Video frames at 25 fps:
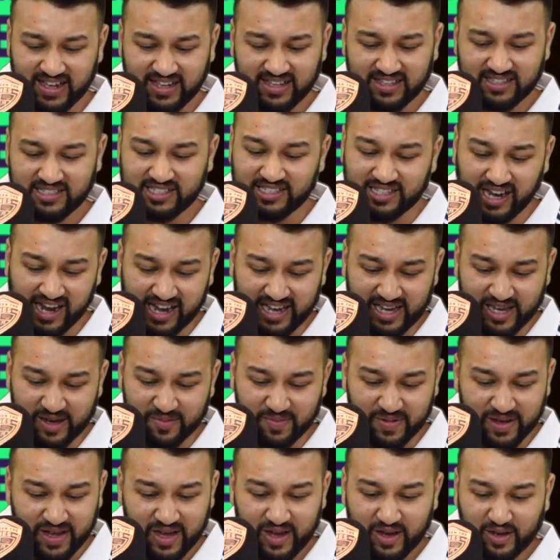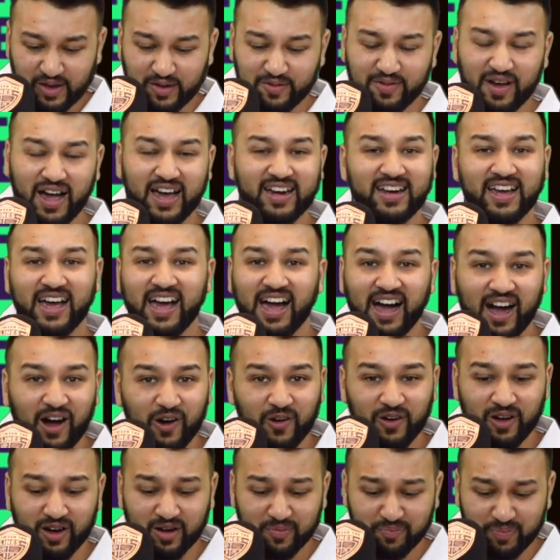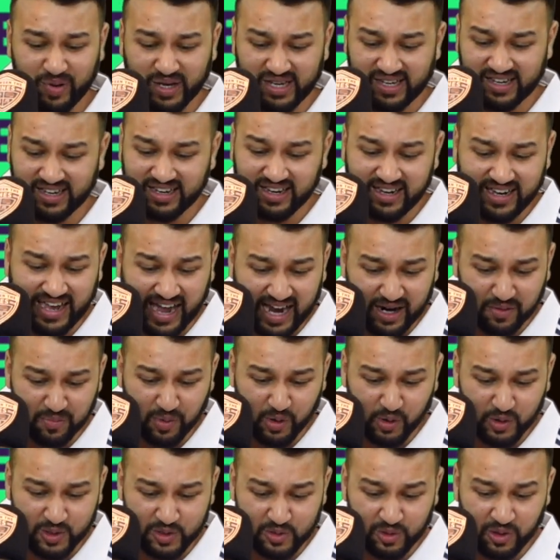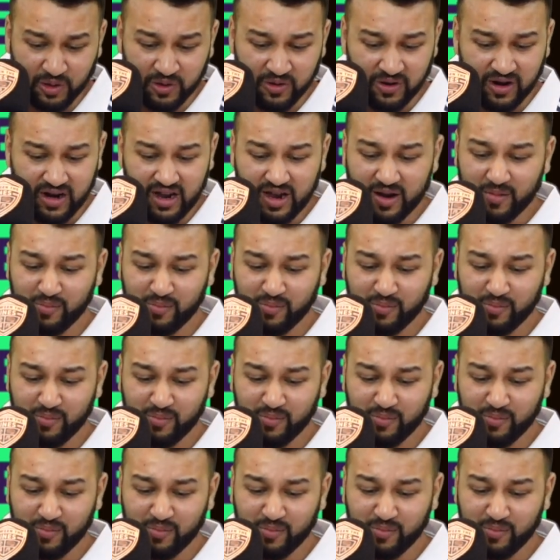Sahib, you've had a howler. Picking Gakpo as well.